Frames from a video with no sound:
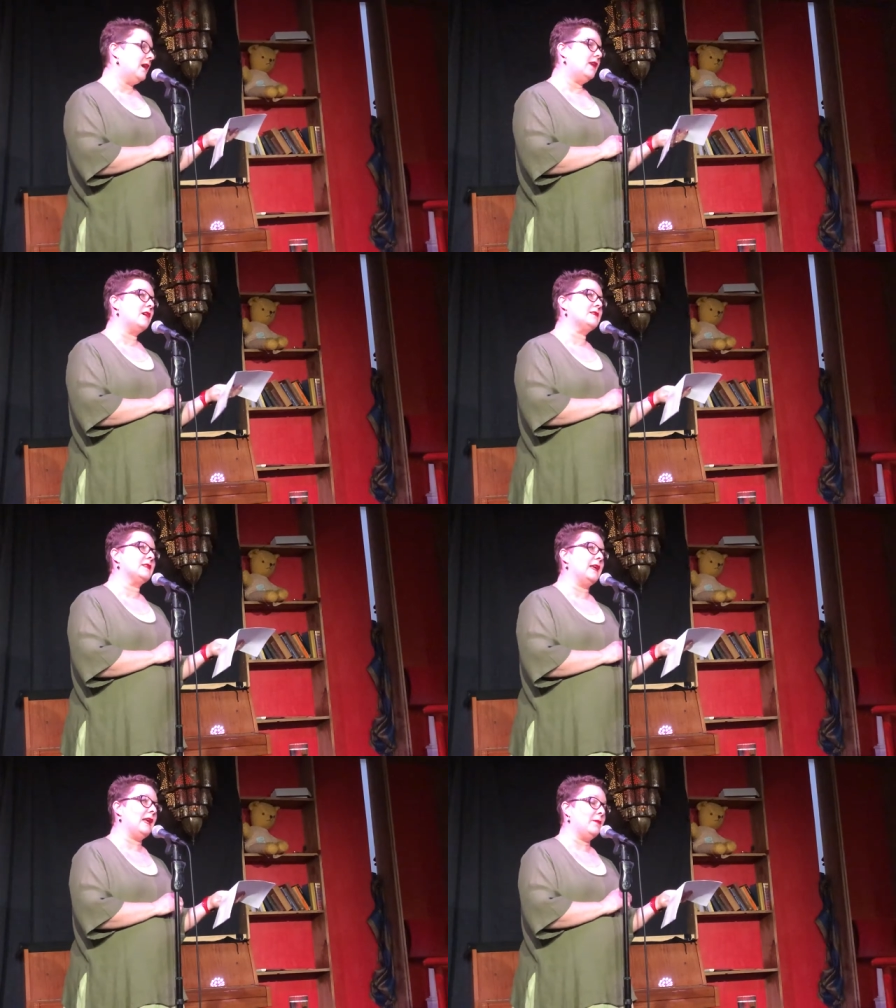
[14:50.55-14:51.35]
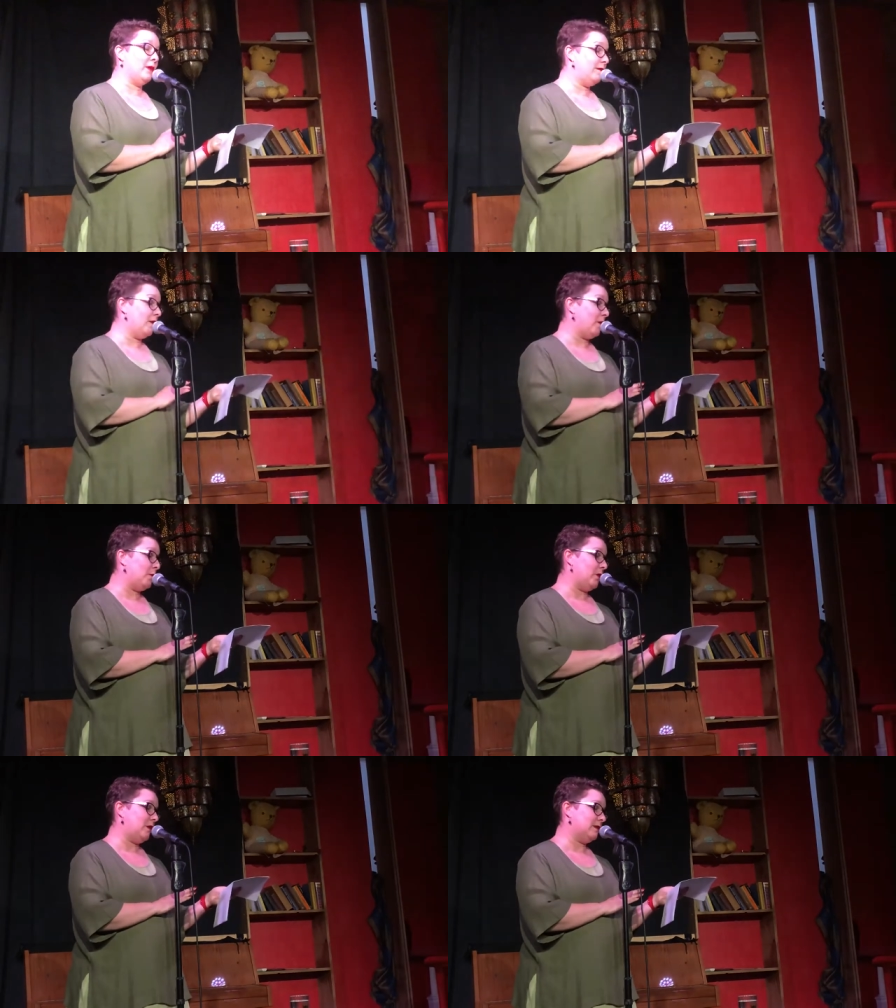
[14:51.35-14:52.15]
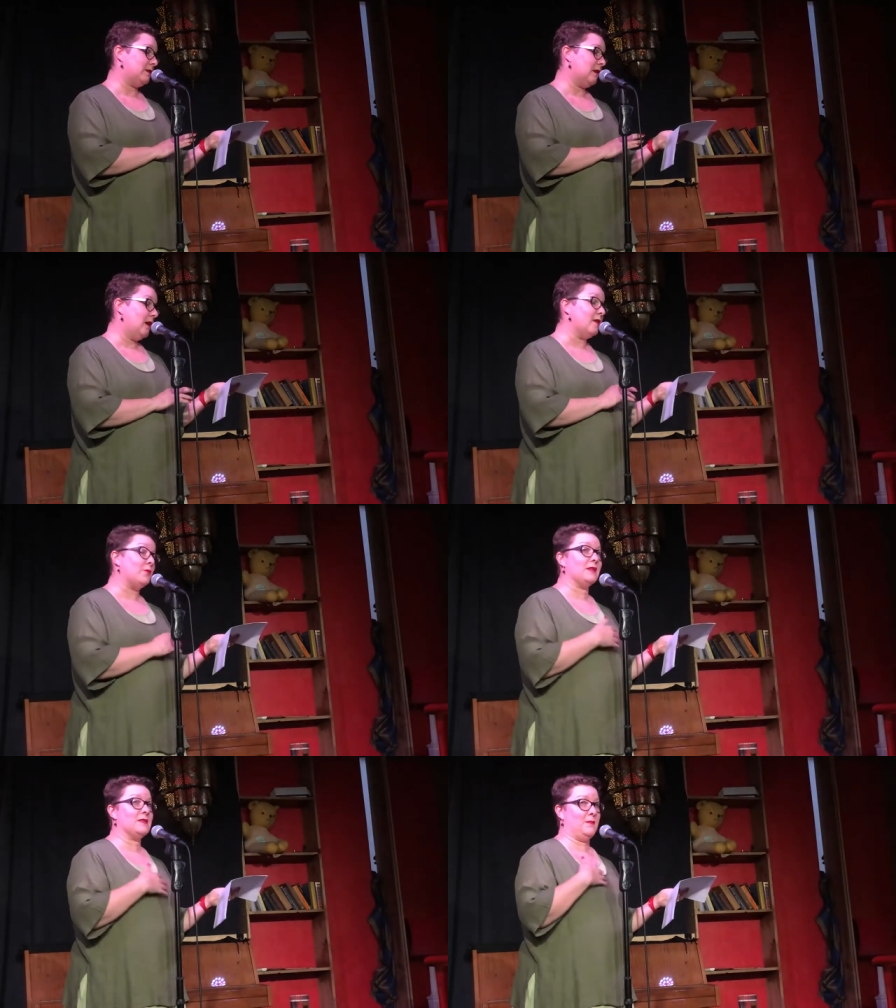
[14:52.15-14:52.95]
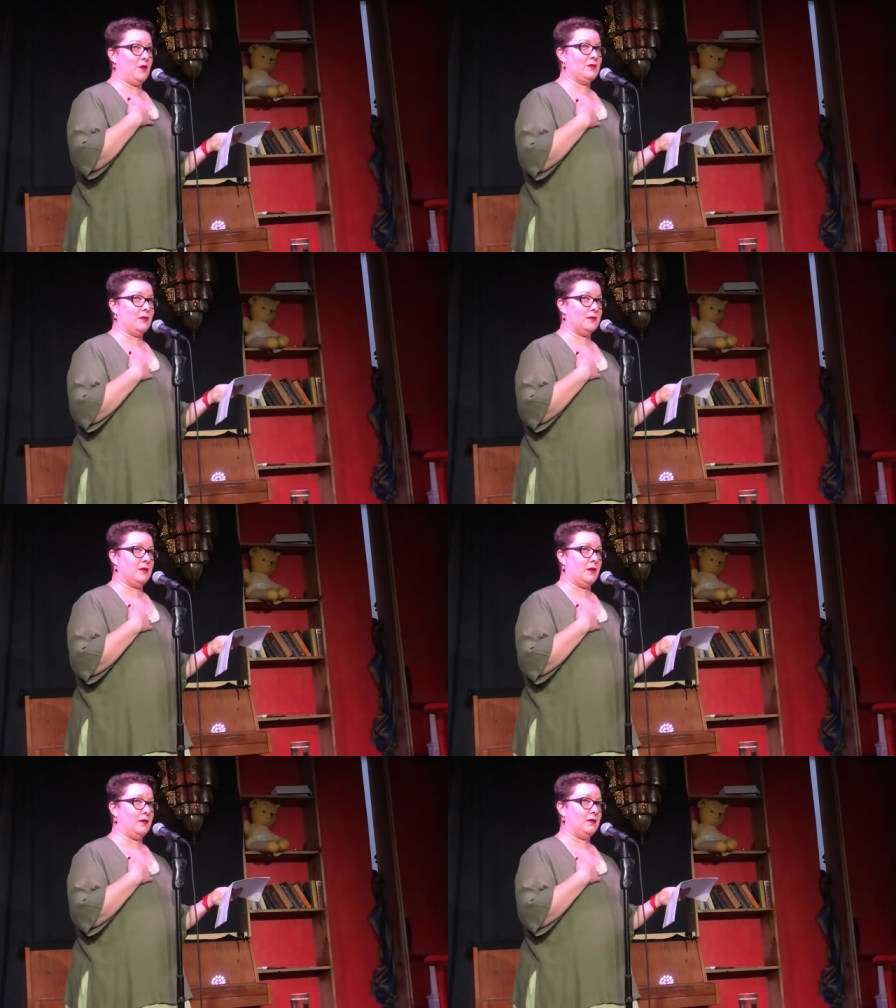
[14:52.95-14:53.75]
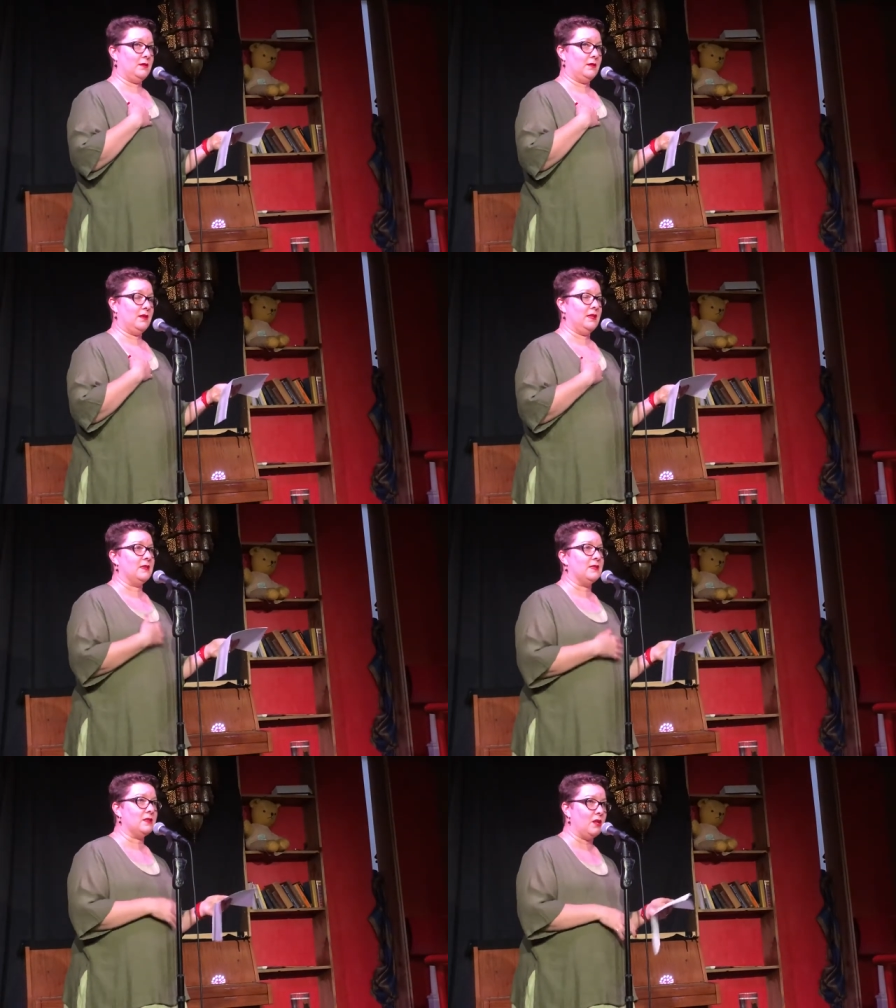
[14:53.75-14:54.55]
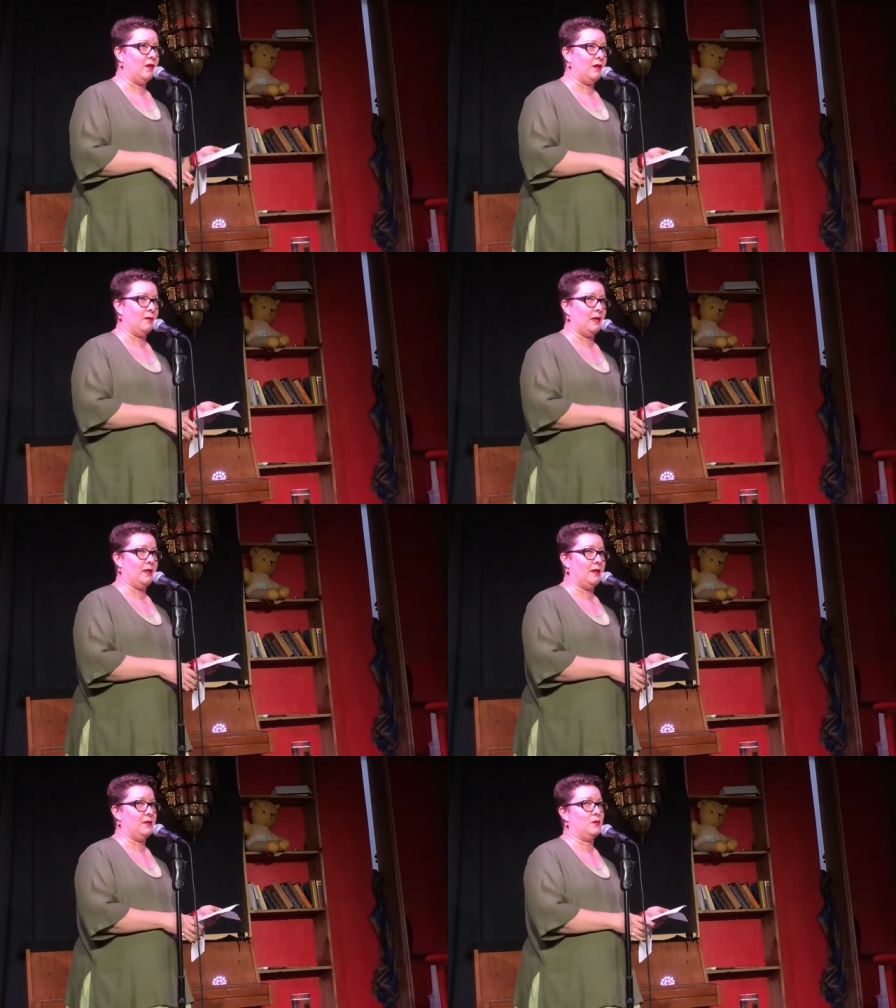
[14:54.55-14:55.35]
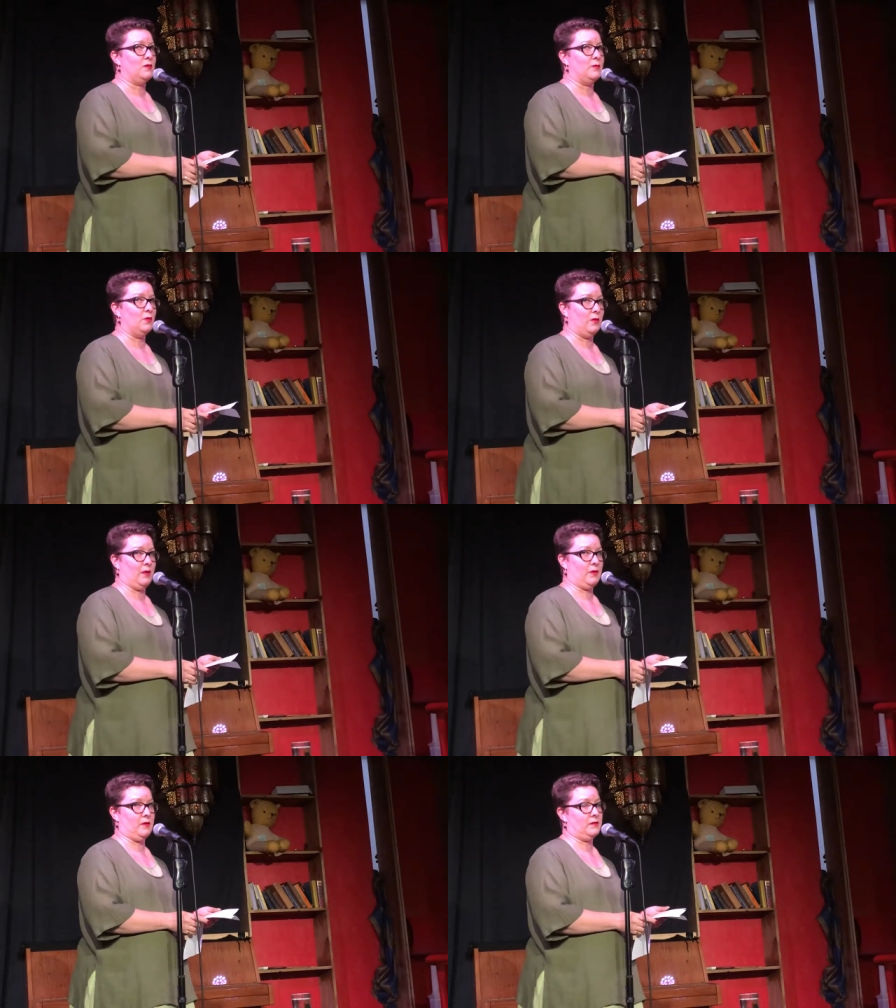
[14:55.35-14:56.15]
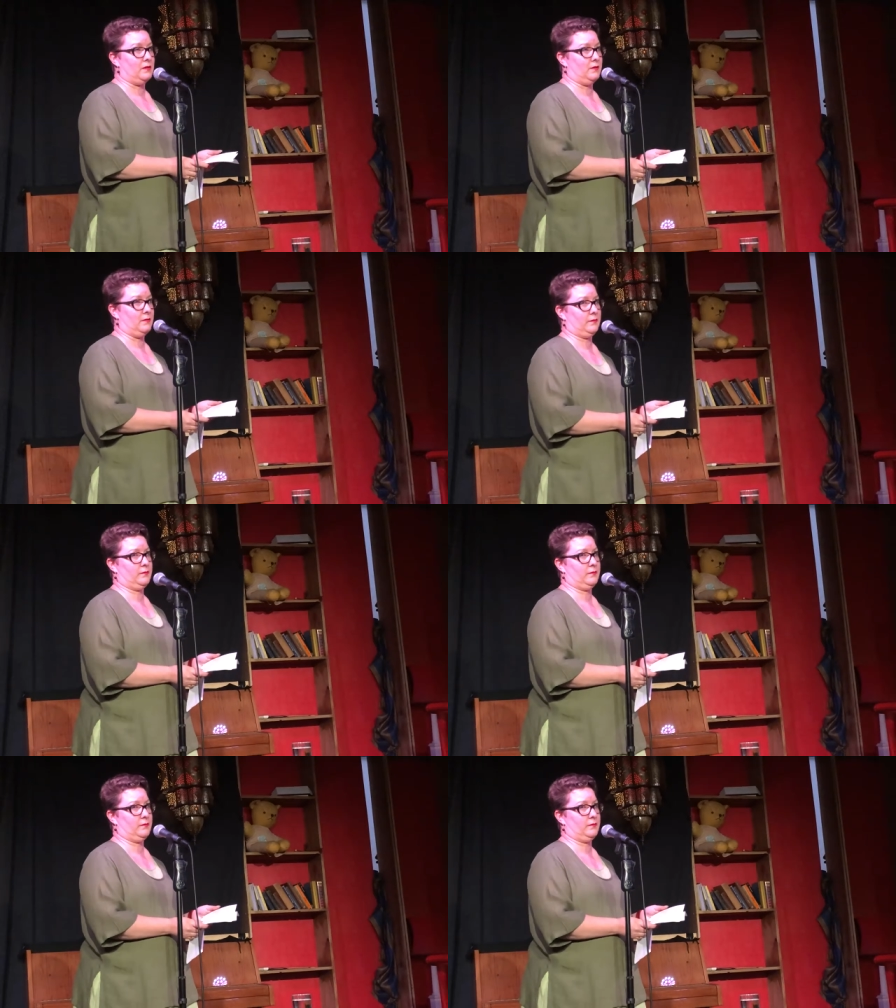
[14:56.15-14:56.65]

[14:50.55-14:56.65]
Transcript: Lastly, and by far the worst, that brings the most concern, is it's turning me into a morning person.